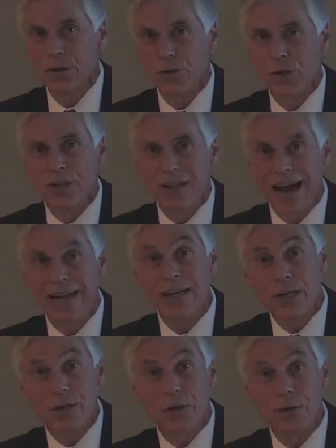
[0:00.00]
she's
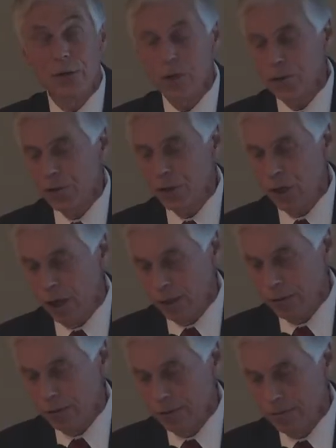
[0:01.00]
92 years
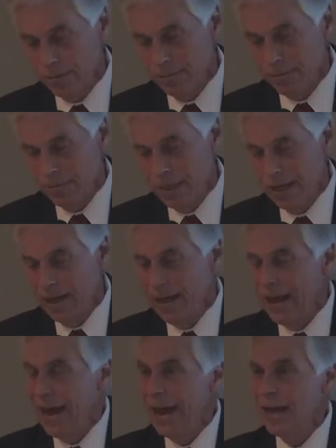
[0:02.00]
young,
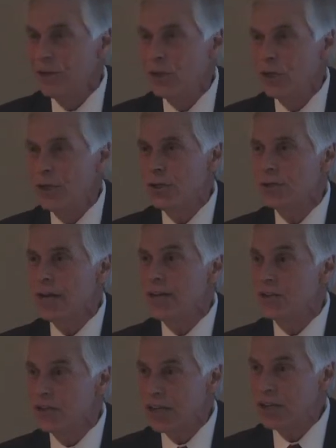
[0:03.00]
and she's a
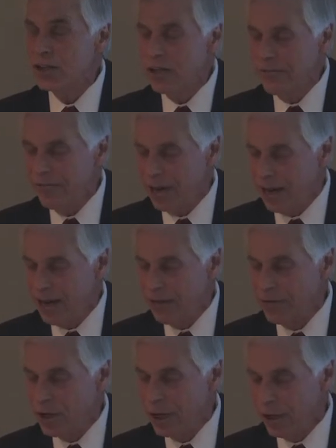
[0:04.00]

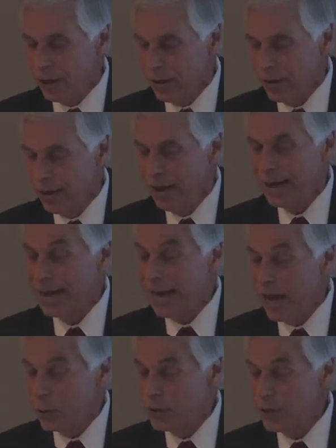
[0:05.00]
65-year
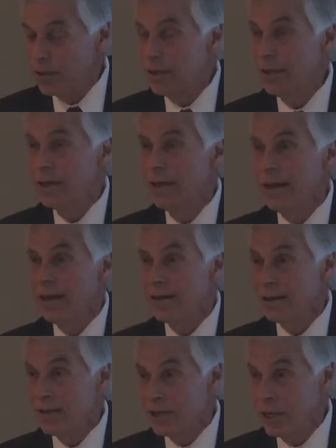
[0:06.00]
counting and
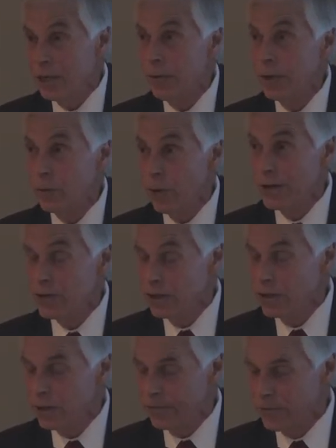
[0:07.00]
continuing
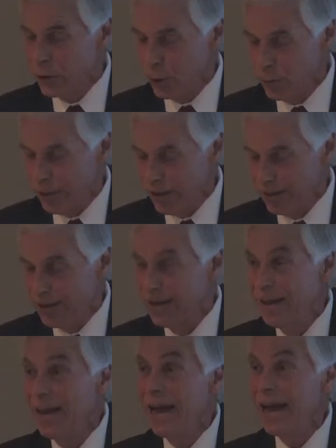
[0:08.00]
resident of Derby.
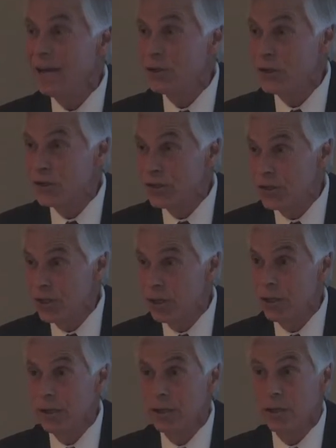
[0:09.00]
And she's
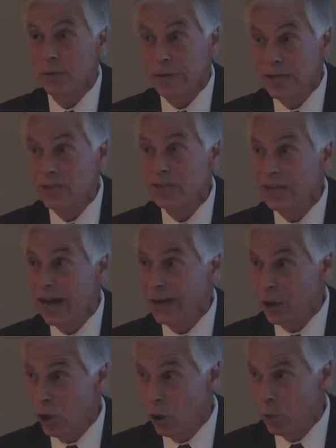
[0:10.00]
still in her East Side
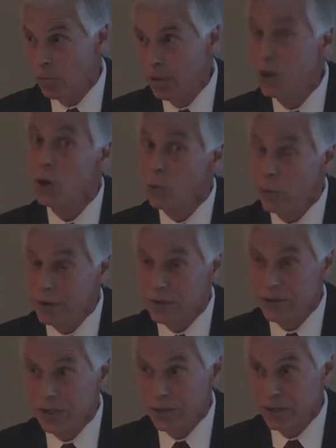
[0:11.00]
home with
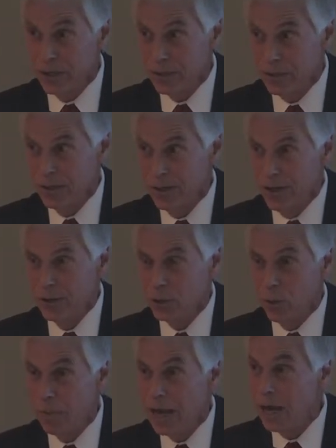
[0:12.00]
assistance.
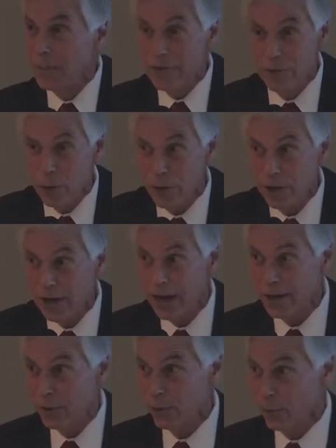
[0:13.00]
So Mom, even though you're not
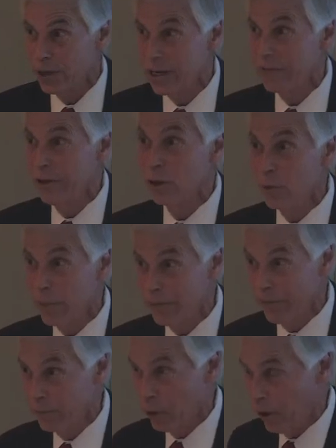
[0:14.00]
here, we're going to give you a little bit of
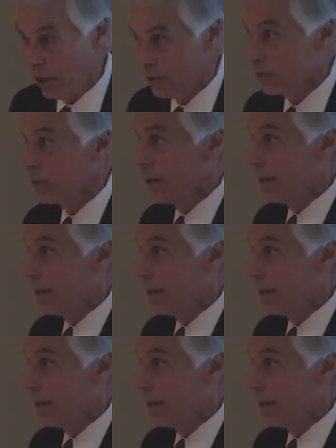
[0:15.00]
applause.